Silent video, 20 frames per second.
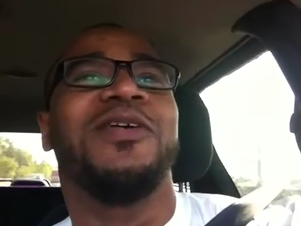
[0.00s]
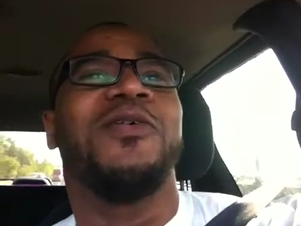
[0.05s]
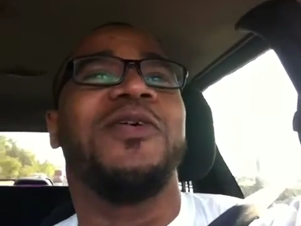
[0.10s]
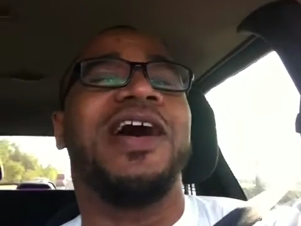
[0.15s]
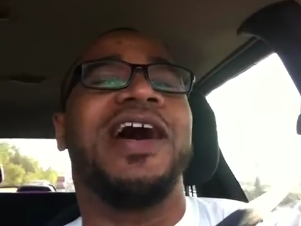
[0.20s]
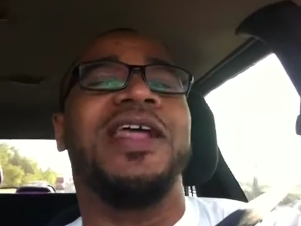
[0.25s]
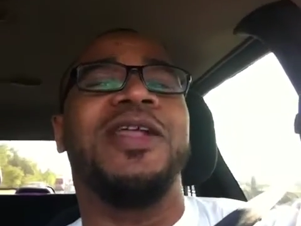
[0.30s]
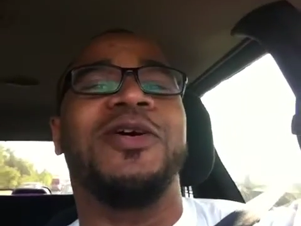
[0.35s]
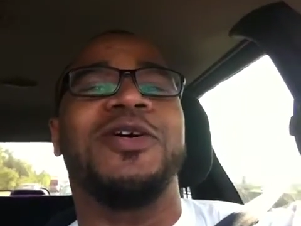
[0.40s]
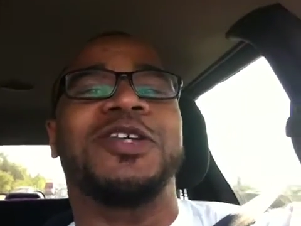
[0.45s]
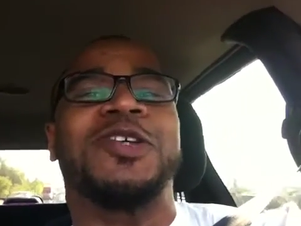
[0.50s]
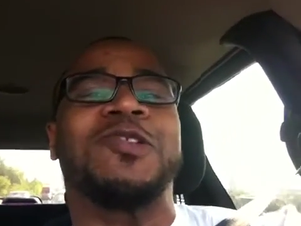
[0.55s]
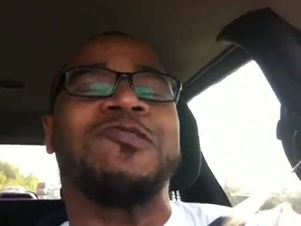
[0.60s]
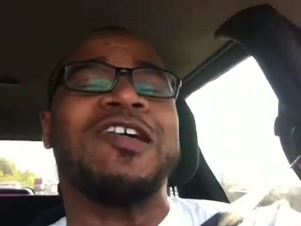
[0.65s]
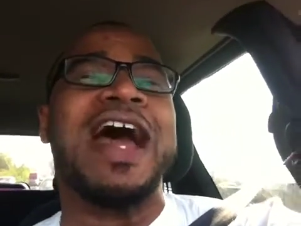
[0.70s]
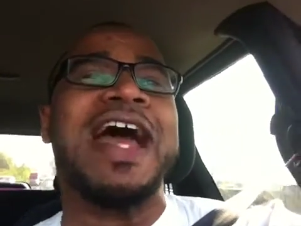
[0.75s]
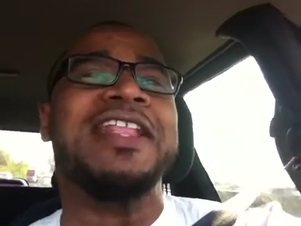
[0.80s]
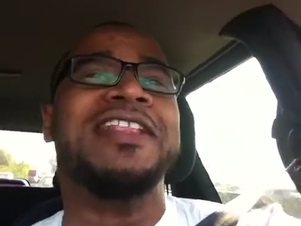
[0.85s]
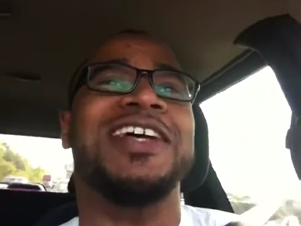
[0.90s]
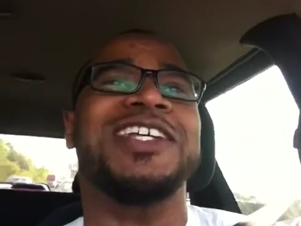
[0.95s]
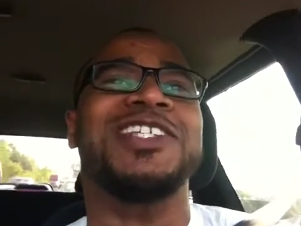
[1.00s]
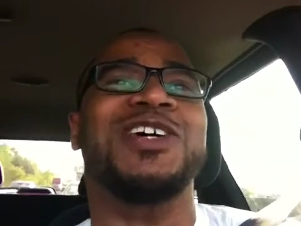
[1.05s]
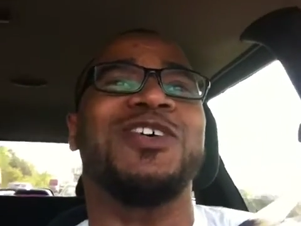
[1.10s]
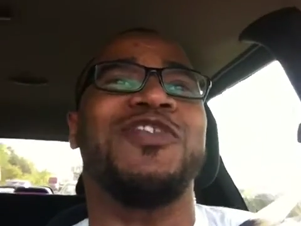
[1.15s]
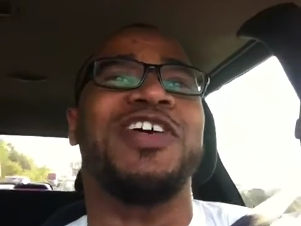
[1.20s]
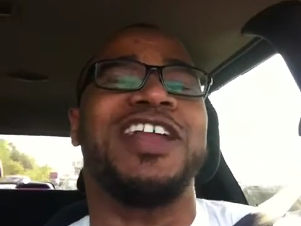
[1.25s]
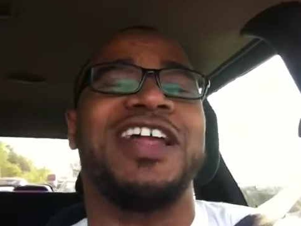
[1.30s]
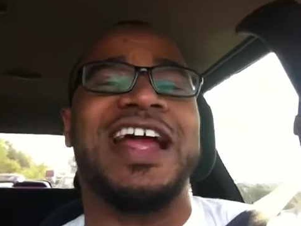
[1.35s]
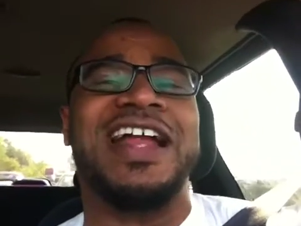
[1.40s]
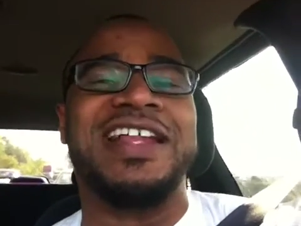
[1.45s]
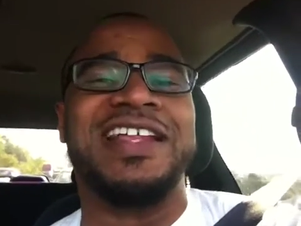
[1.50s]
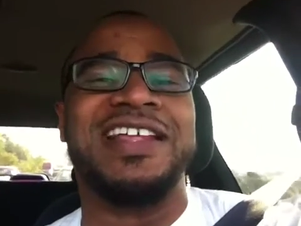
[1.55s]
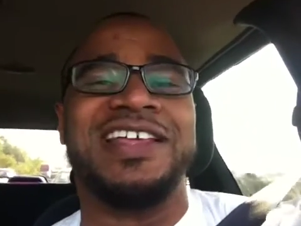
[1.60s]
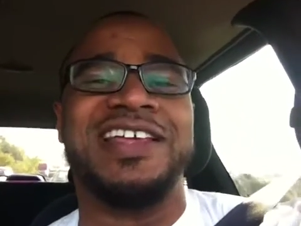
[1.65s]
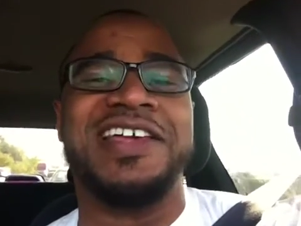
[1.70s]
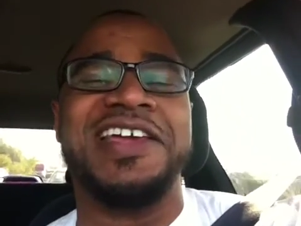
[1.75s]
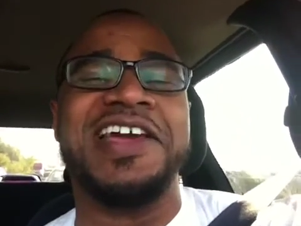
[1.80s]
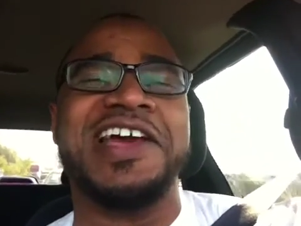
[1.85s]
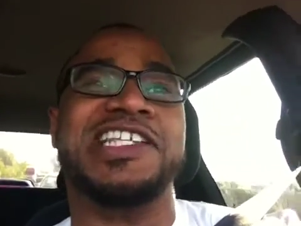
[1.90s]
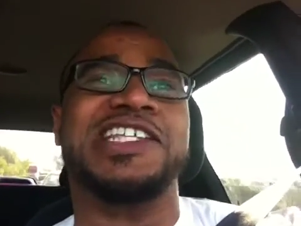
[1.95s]
One of those writers over there at
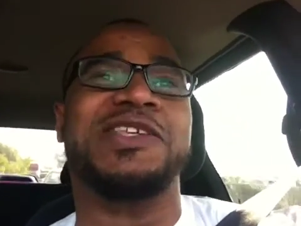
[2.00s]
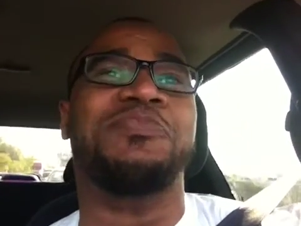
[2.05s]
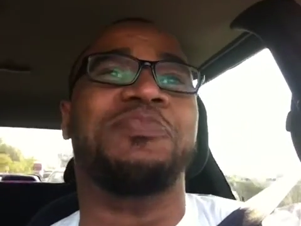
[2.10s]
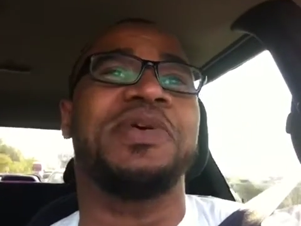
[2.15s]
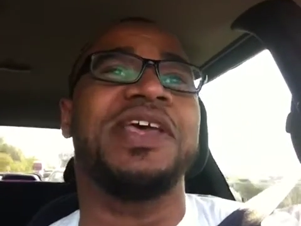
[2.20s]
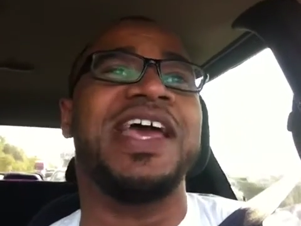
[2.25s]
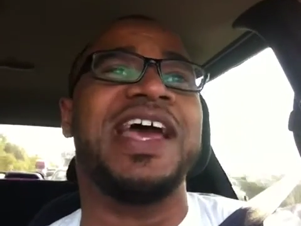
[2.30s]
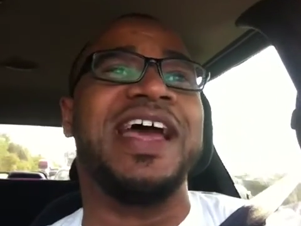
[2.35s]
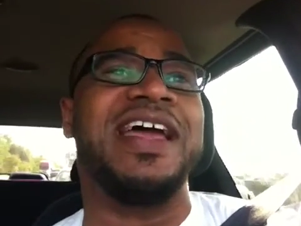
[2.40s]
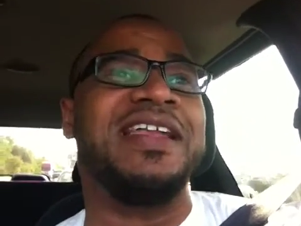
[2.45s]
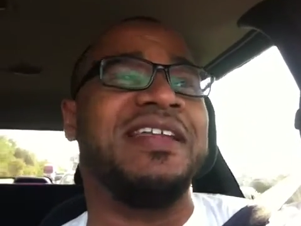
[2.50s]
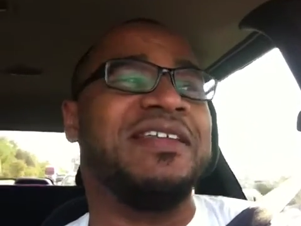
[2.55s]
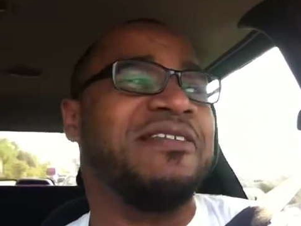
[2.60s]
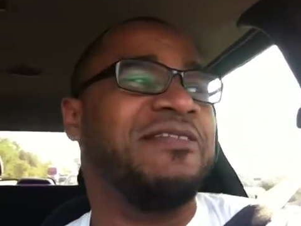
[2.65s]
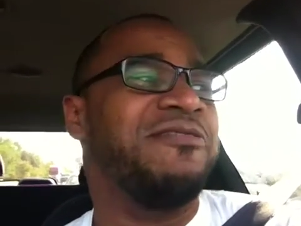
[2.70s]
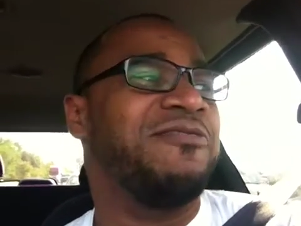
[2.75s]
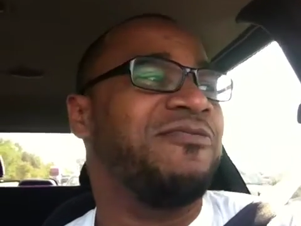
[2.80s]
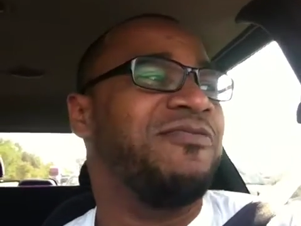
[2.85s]
ESPN